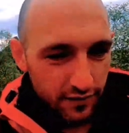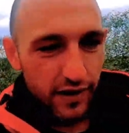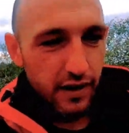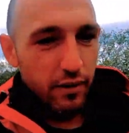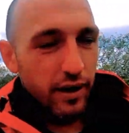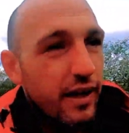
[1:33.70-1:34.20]

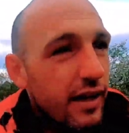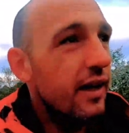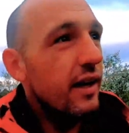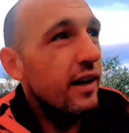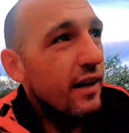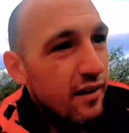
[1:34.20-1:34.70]
Anyway,
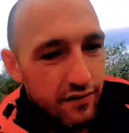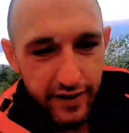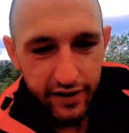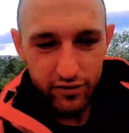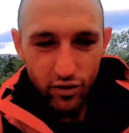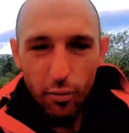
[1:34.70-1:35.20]

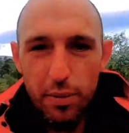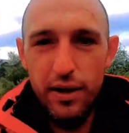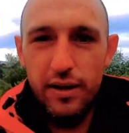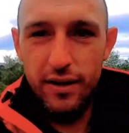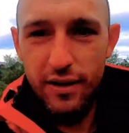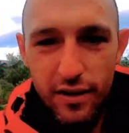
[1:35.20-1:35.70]
next stop,
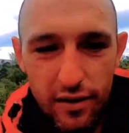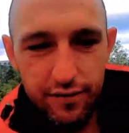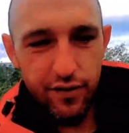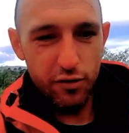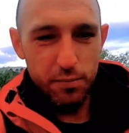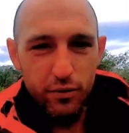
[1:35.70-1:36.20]

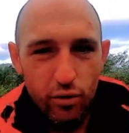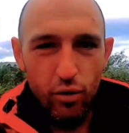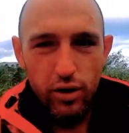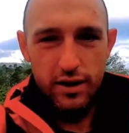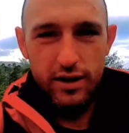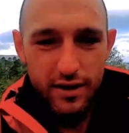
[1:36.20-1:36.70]
First
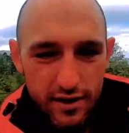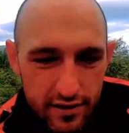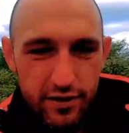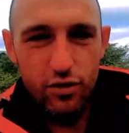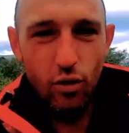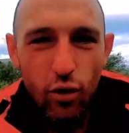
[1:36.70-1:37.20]
Monroe,
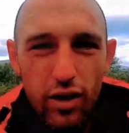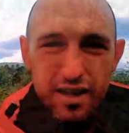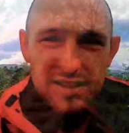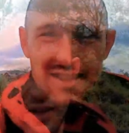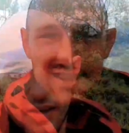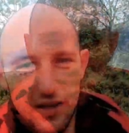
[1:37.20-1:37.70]
let's go.
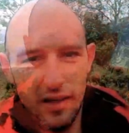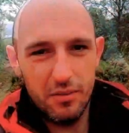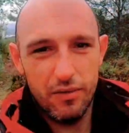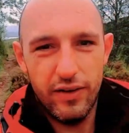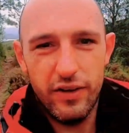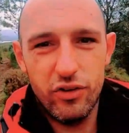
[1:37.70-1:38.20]

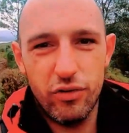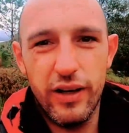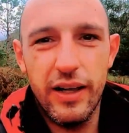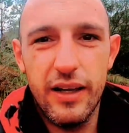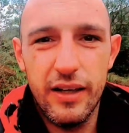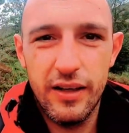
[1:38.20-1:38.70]
Eventually
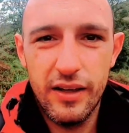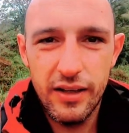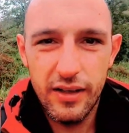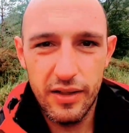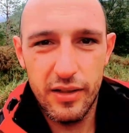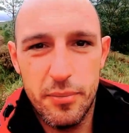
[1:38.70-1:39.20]
the
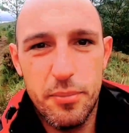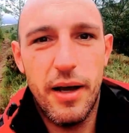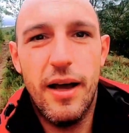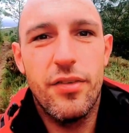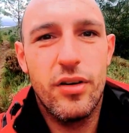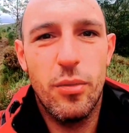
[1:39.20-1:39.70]

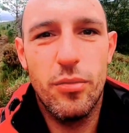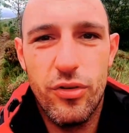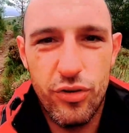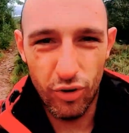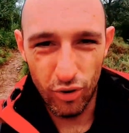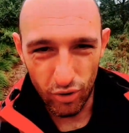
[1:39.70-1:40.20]
path
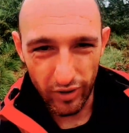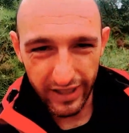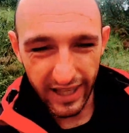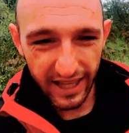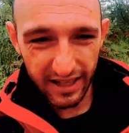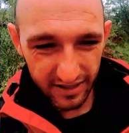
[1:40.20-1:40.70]
comes to a
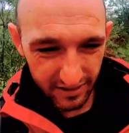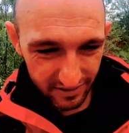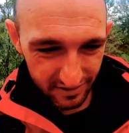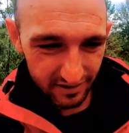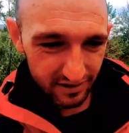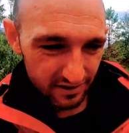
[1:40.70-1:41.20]
gate
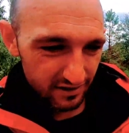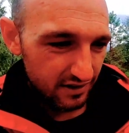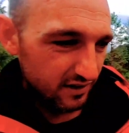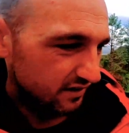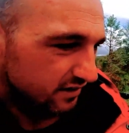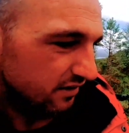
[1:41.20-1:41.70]

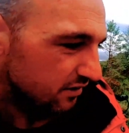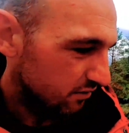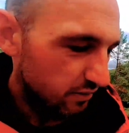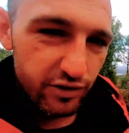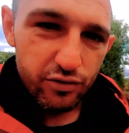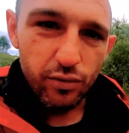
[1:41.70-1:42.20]

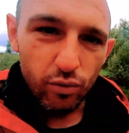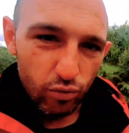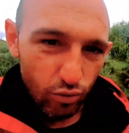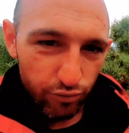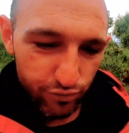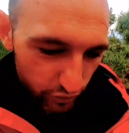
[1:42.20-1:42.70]
which we'll
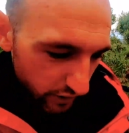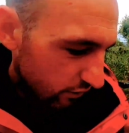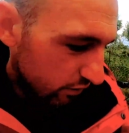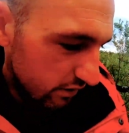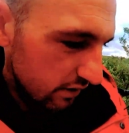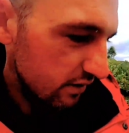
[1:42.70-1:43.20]
go through now,